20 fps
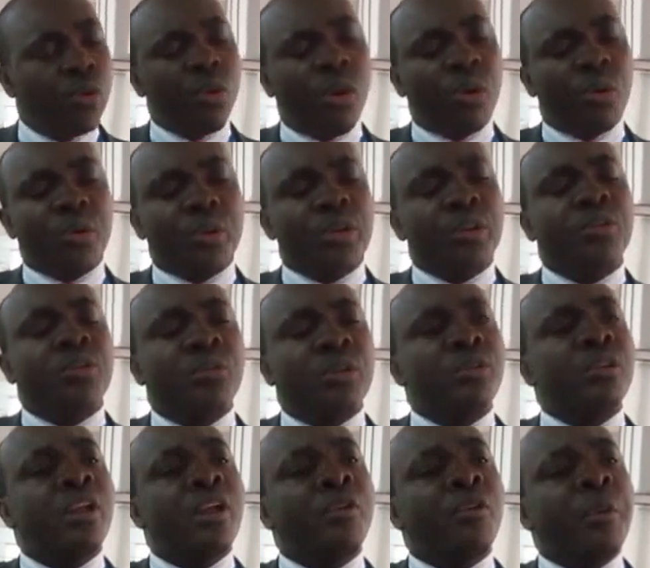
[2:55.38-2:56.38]
No,
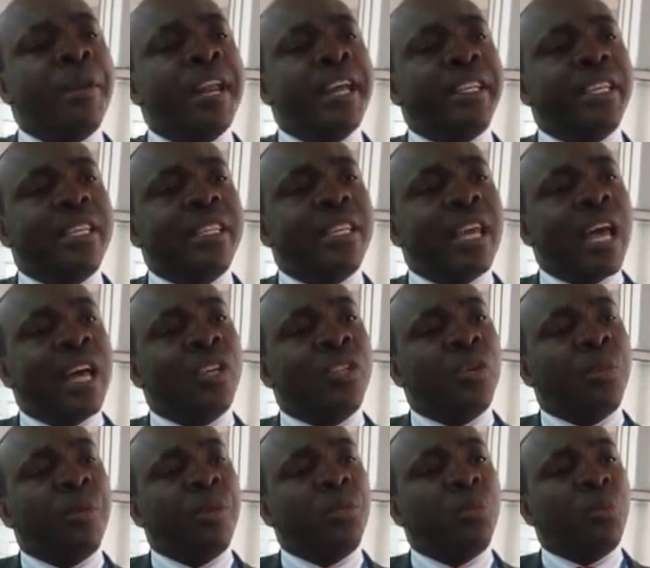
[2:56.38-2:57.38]
the recommendations are
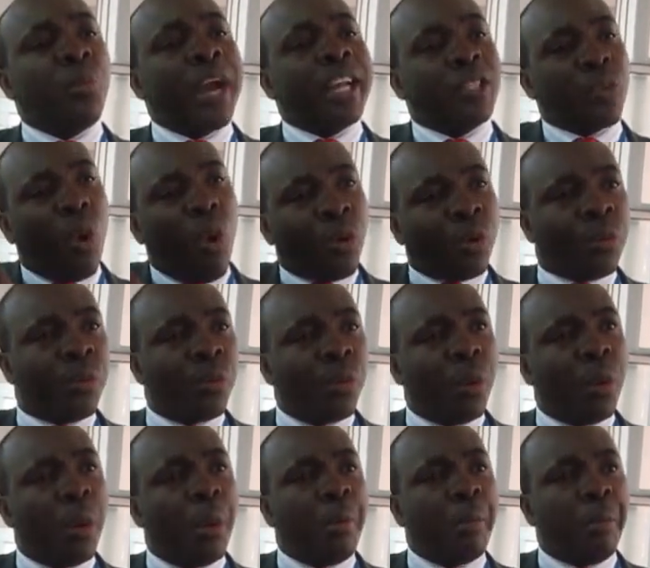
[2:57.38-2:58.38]
supposed to be worked on
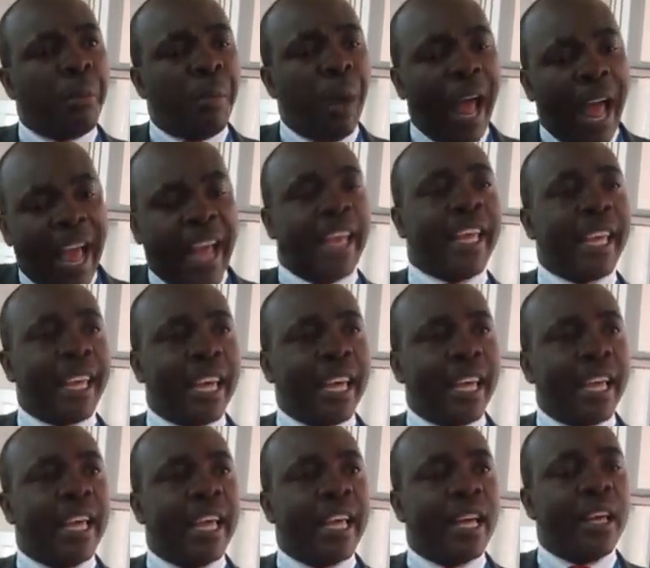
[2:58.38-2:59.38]
by
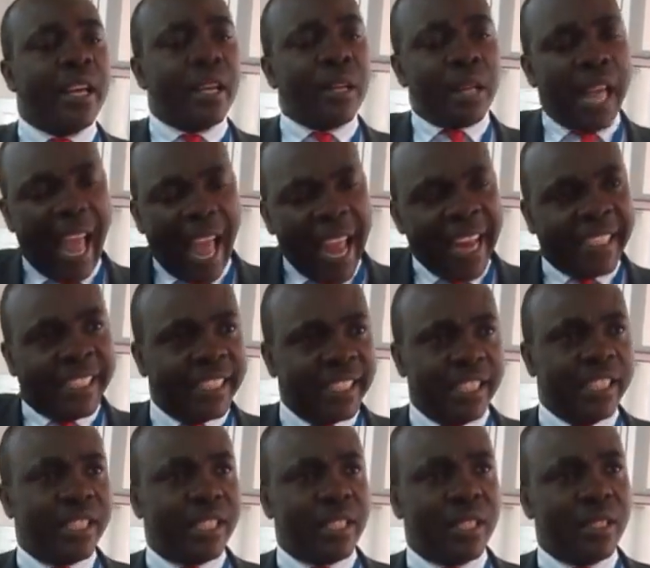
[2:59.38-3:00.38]

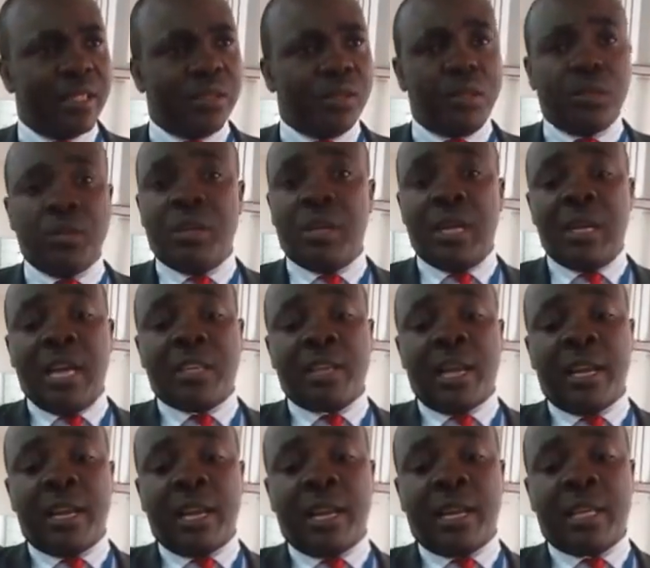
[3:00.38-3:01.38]
entities. That's
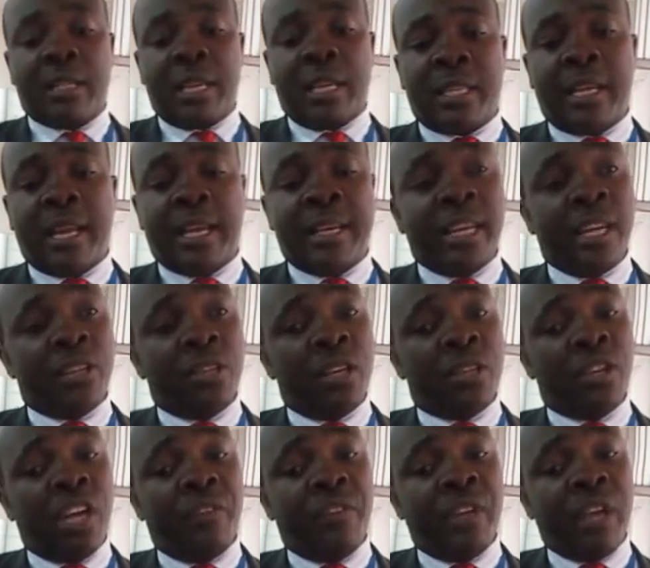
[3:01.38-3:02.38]
how, as that they
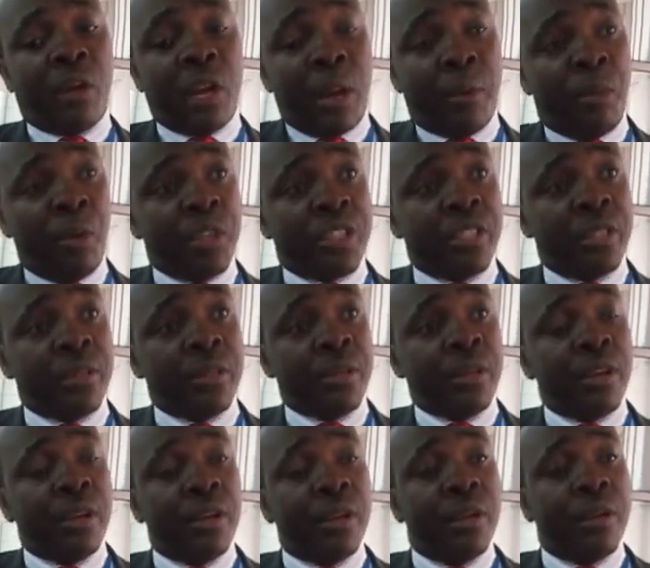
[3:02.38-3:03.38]
should have a collaboration
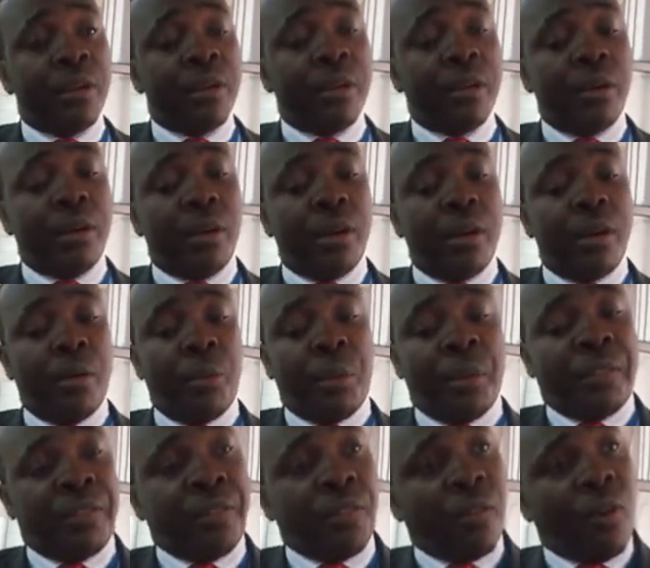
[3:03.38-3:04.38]

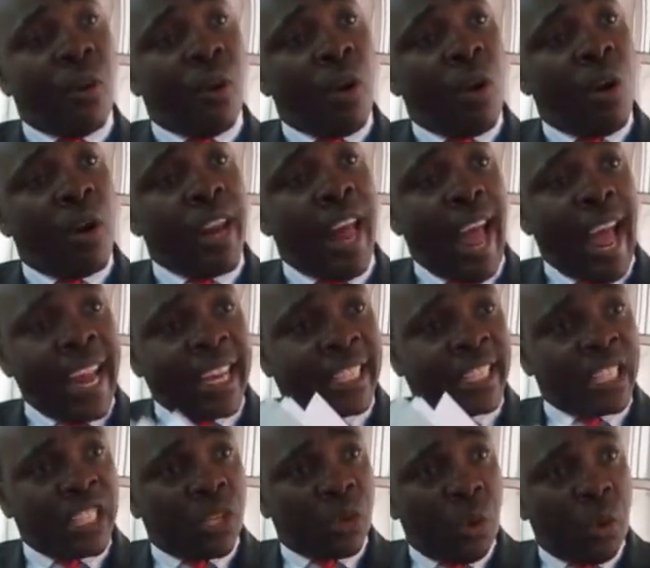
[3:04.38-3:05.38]
with all the
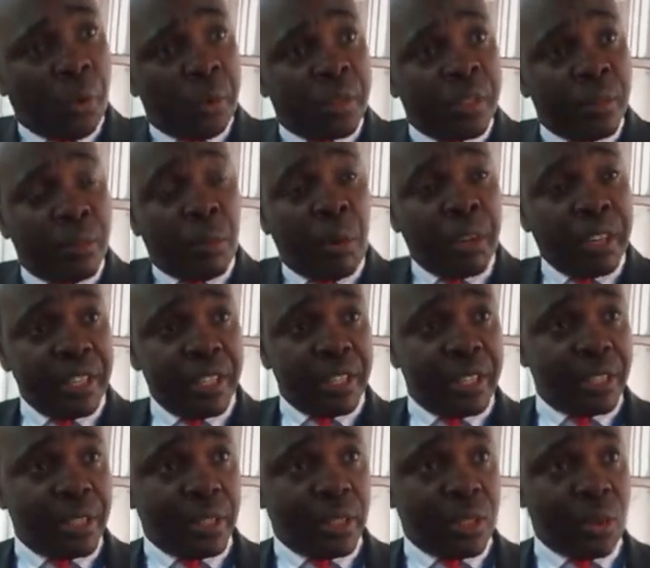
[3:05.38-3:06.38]
anti-corruption
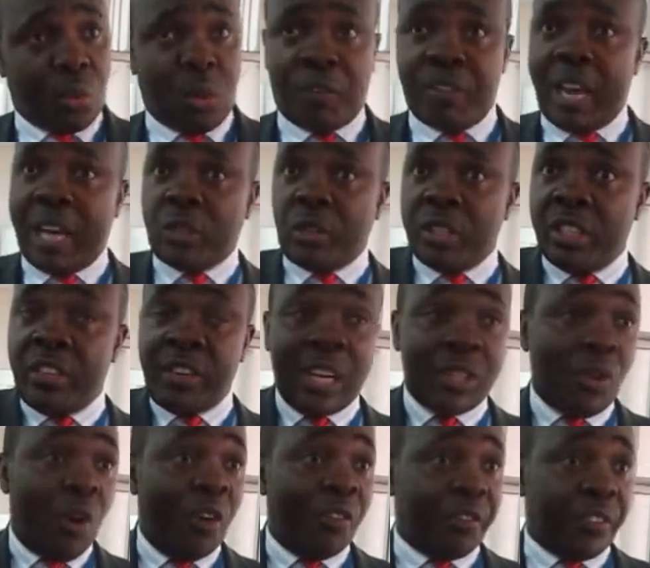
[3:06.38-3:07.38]
bodies. Talk of the Attorney
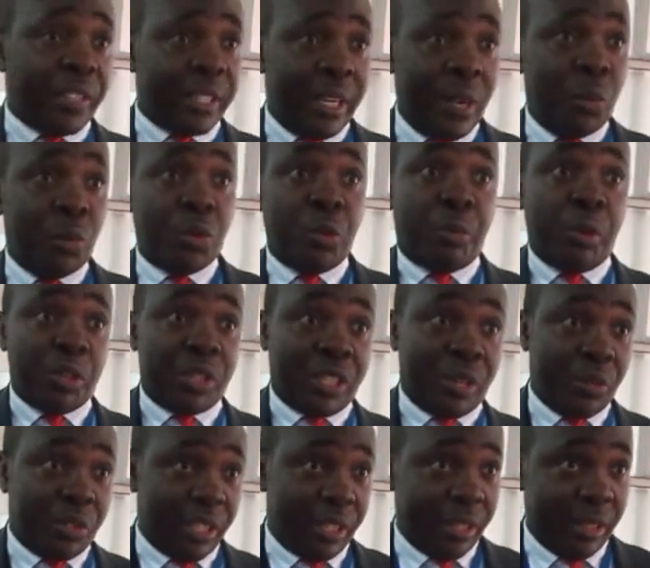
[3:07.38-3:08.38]
General's office. They will do
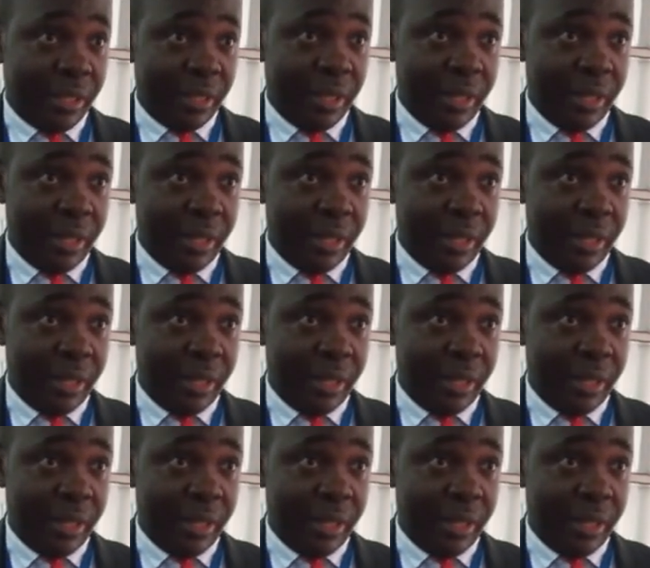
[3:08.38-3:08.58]
prosecution.